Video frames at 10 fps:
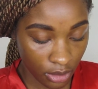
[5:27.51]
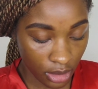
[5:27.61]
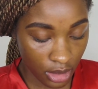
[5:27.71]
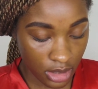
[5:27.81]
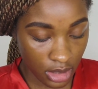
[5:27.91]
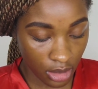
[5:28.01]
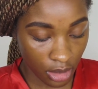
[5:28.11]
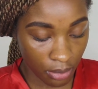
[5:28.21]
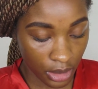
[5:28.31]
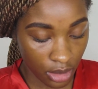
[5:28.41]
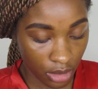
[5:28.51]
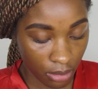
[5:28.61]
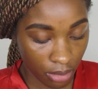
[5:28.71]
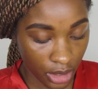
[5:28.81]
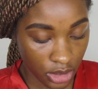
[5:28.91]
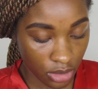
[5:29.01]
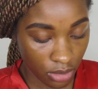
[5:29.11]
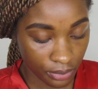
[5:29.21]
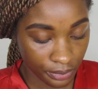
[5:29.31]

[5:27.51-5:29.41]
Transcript: the concealer, put it on the brush.